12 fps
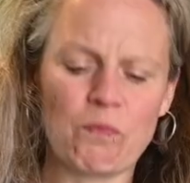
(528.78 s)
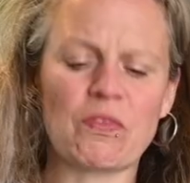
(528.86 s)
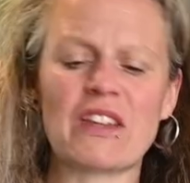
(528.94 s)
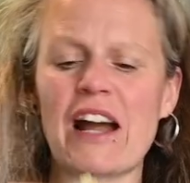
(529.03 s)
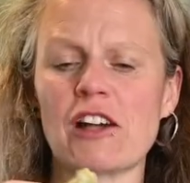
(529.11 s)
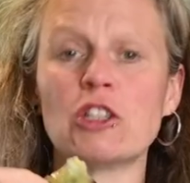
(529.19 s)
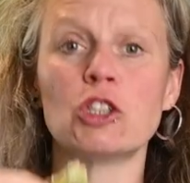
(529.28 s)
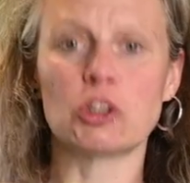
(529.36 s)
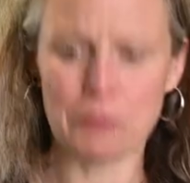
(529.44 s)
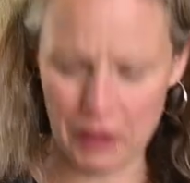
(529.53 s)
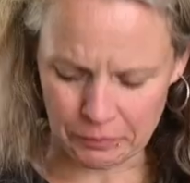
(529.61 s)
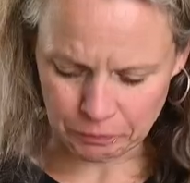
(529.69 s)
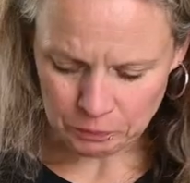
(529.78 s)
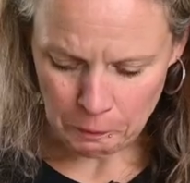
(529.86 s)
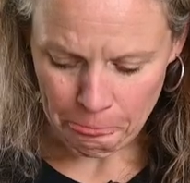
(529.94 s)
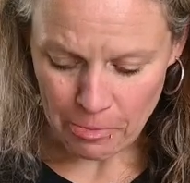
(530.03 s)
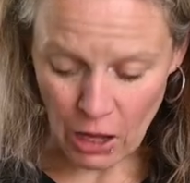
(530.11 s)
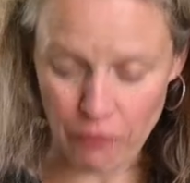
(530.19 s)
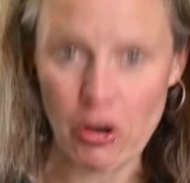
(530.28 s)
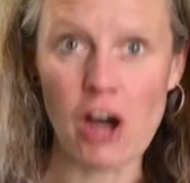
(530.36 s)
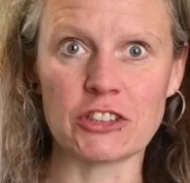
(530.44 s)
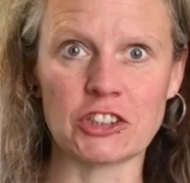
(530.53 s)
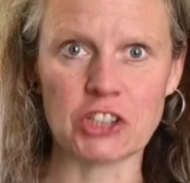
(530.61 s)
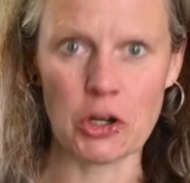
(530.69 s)
that cooked bit of
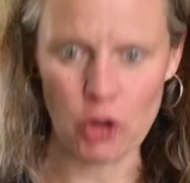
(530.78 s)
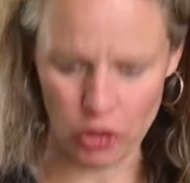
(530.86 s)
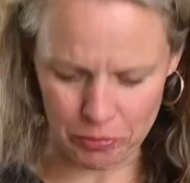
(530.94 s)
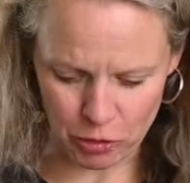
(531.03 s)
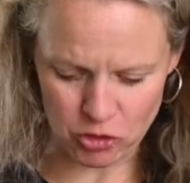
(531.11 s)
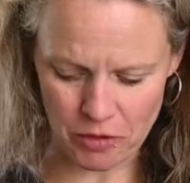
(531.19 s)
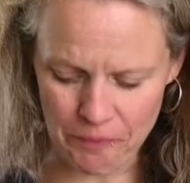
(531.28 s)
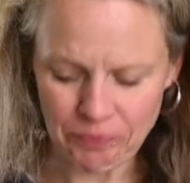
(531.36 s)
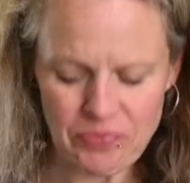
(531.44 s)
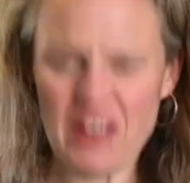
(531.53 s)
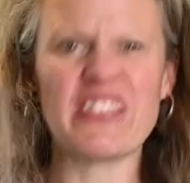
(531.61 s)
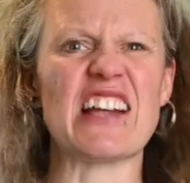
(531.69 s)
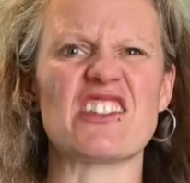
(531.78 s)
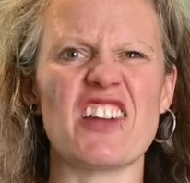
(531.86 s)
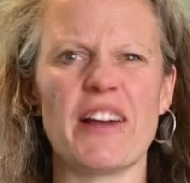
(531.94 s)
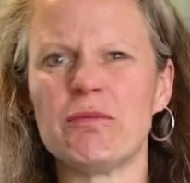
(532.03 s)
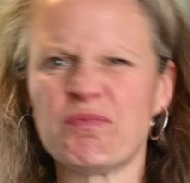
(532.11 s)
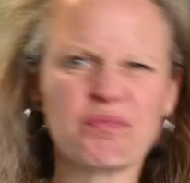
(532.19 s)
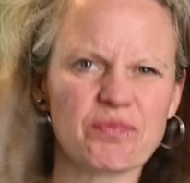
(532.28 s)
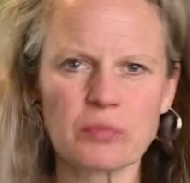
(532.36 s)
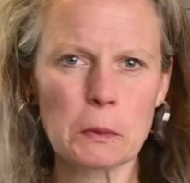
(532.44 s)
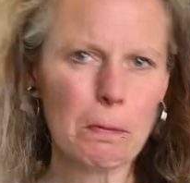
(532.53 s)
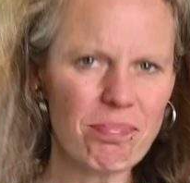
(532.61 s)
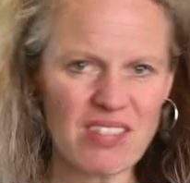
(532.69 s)
artichoke on the bottom. That's like
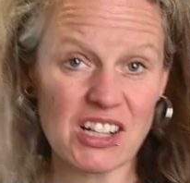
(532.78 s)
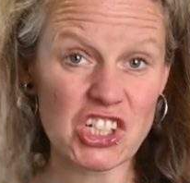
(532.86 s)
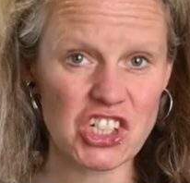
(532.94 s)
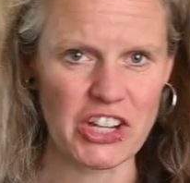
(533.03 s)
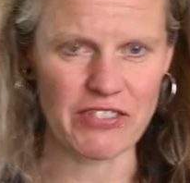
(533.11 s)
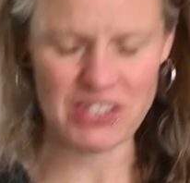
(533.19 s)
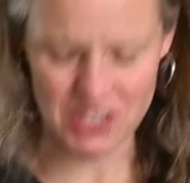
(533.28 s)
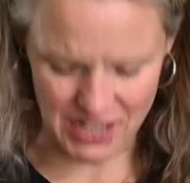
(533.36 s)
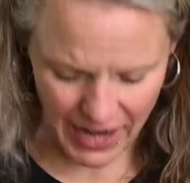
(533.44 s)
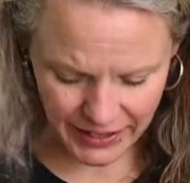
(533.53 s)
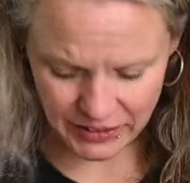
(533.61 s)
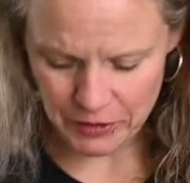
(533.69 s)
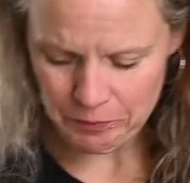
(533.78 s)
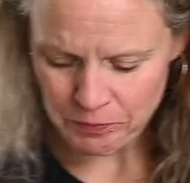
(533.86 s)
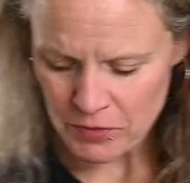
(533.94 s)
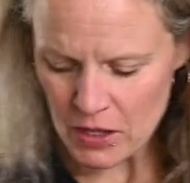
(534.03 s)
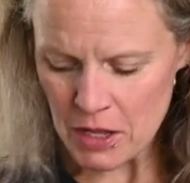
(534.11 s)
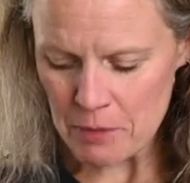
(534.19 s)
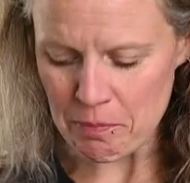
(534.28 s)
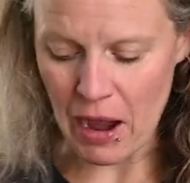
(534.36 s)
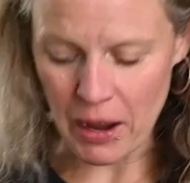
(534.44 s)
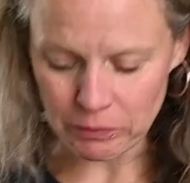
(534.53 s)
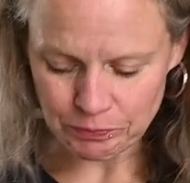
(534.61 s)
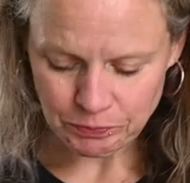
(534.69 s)
chef's snack.
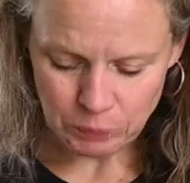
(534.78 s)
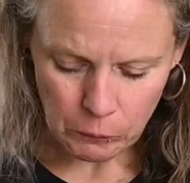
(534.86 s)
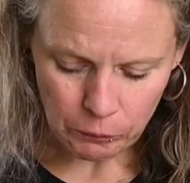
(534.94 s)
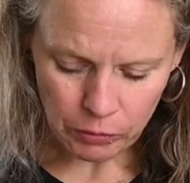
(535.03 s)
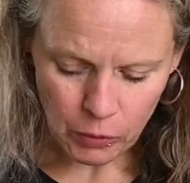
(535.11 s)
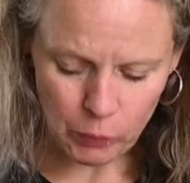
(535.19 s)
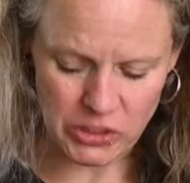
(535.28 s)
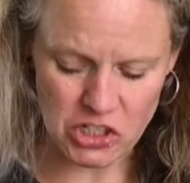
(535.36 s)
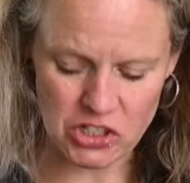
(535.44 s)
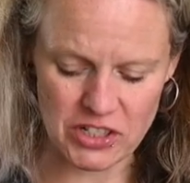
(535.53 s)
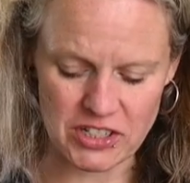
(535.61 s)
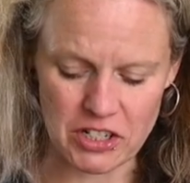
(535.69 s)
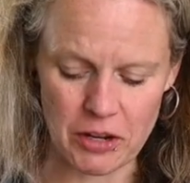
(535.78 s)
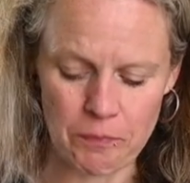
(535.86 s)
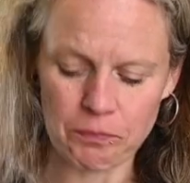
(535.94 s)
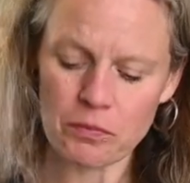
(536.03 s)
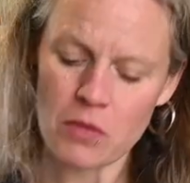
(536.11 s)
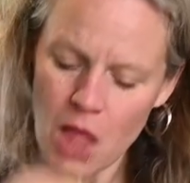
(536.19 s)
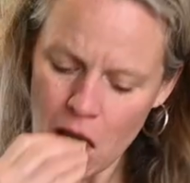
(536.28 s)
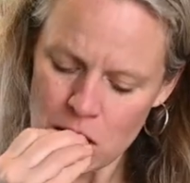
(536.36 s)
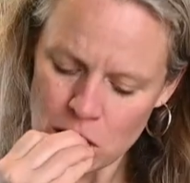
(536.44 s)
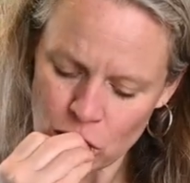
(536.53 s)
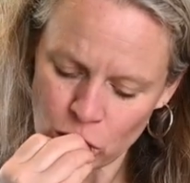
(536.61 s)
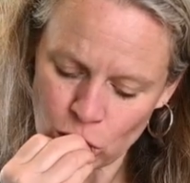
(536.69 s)
But we just need to,
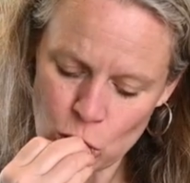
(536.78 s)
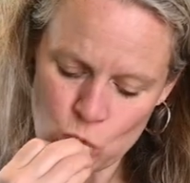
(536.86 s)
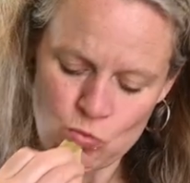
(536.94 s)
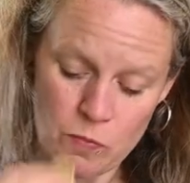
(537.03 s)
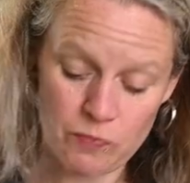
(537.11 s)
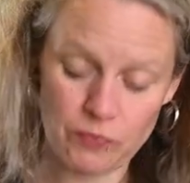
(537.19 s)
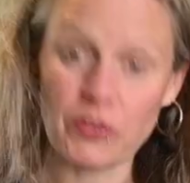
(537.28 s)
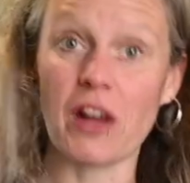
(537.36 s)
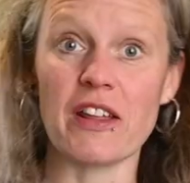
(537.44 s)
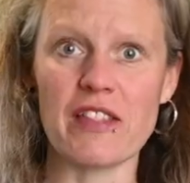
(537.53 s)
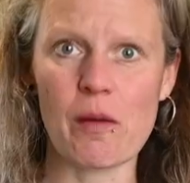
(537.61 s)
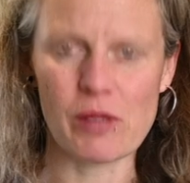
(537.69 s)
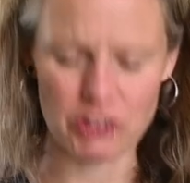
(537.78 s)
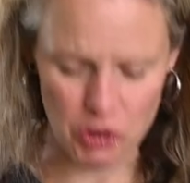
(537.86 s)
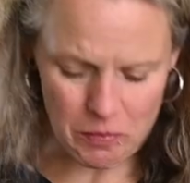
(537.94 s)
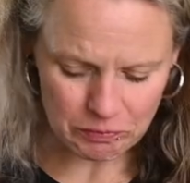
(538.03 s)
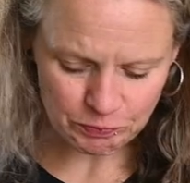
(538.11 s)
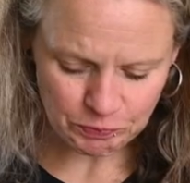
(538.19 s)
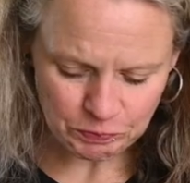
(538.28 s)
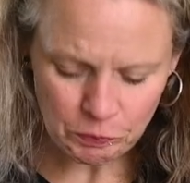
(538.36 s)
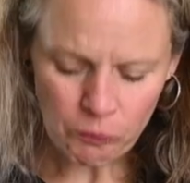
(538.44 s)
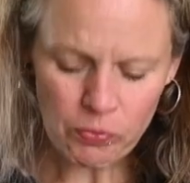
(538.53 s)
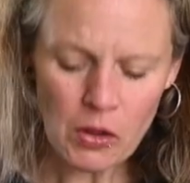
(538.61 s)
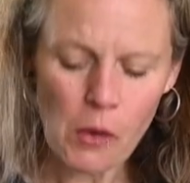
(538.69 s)
I'll eat that one too.
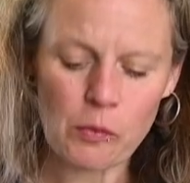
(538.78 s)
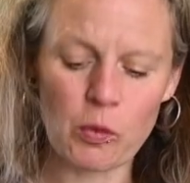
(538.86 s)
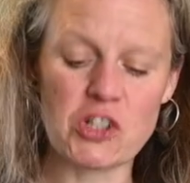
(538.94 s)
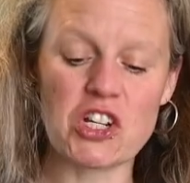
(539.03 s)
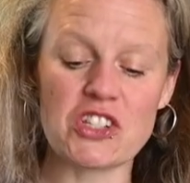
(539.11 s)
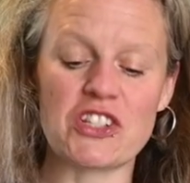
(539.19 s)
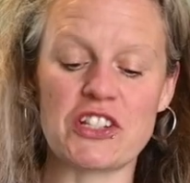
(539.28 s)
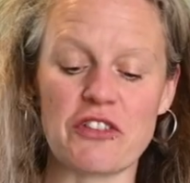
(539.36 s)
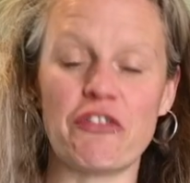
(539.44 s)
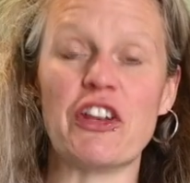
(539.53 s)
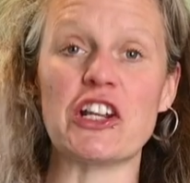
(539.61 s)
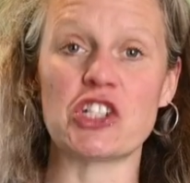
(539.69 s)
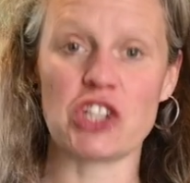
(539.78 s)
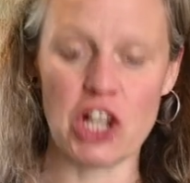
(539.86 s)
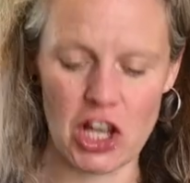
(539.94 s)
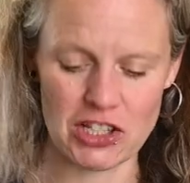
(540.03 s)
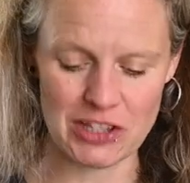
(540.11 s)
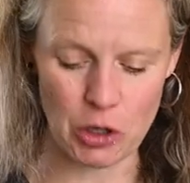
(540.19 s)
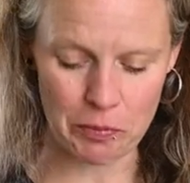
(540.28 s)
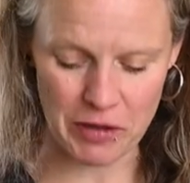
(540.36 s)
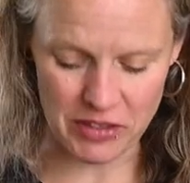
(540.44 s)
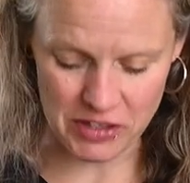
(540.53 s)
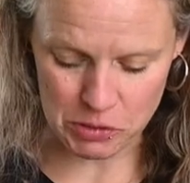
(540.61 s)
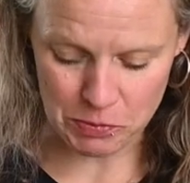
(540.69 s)
We just need to finish the last little bit
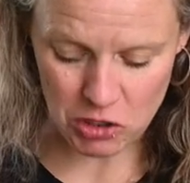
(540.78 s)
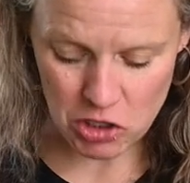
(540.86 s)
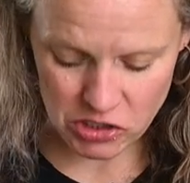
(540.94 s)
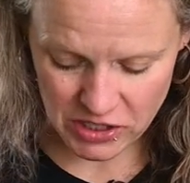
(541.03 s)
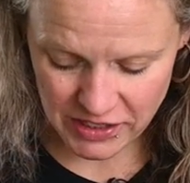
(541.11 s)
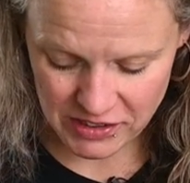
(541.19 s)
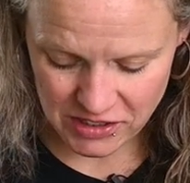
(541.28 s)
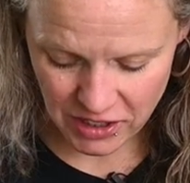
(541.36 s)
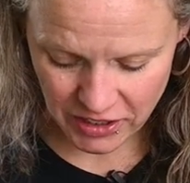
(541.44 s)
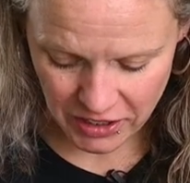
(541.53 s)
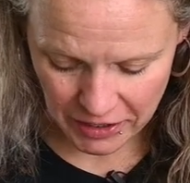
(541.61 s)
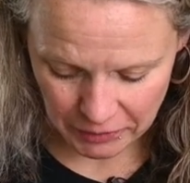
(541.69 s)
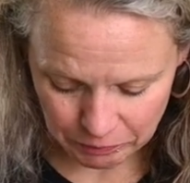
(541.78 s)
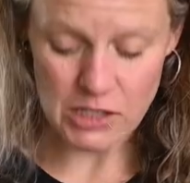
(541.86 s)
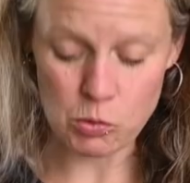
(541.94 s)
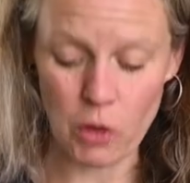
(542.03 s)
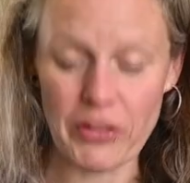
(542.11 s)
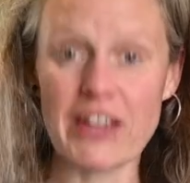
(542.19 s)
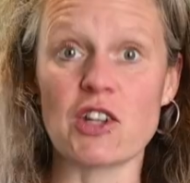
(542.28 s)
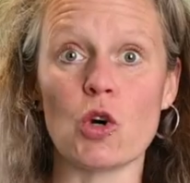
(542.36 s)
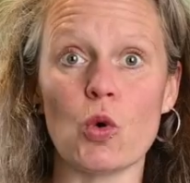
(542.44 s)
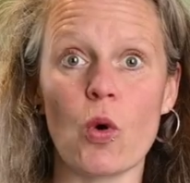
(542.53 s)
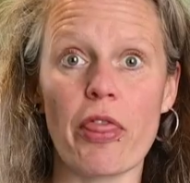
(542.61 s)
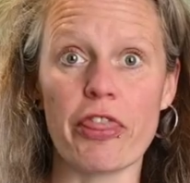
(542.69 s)
of this, because inside here is what they
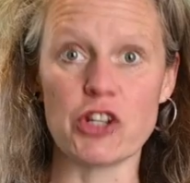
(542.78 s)
call the